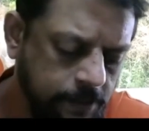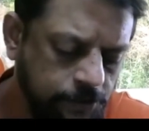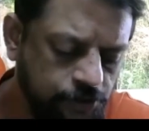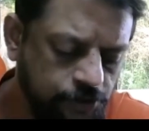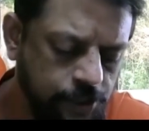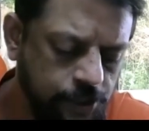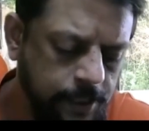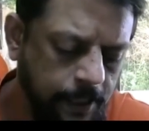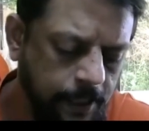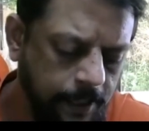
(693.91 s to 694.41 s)

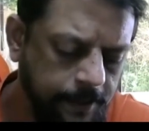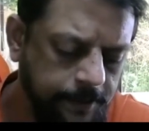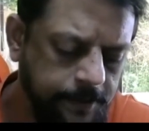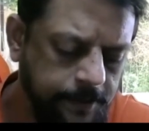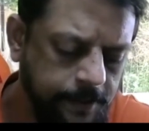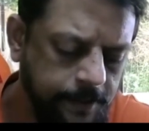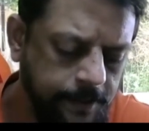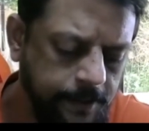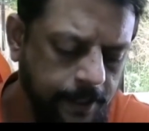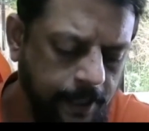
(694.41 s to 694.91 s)

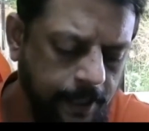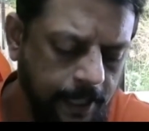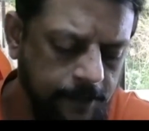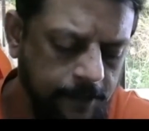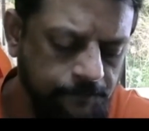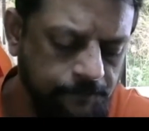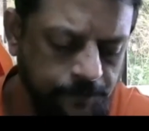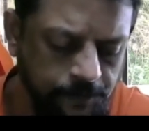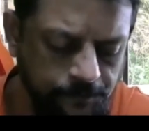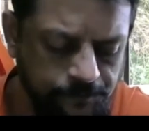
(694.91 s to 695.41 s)

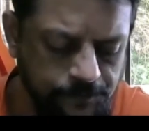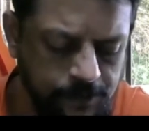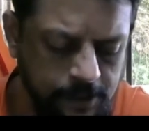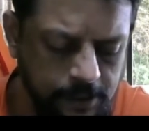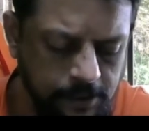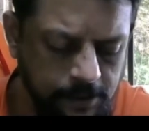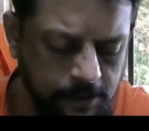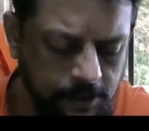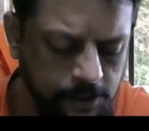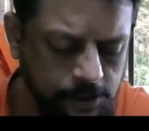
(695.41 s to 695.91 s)
350
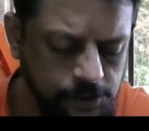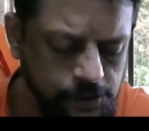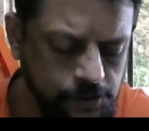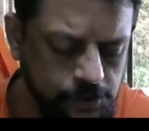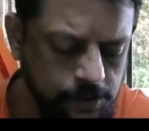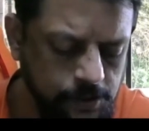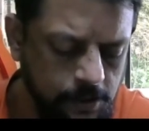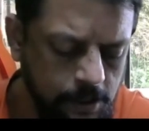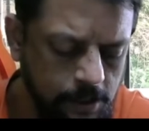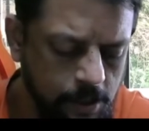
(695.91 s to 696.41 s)
years.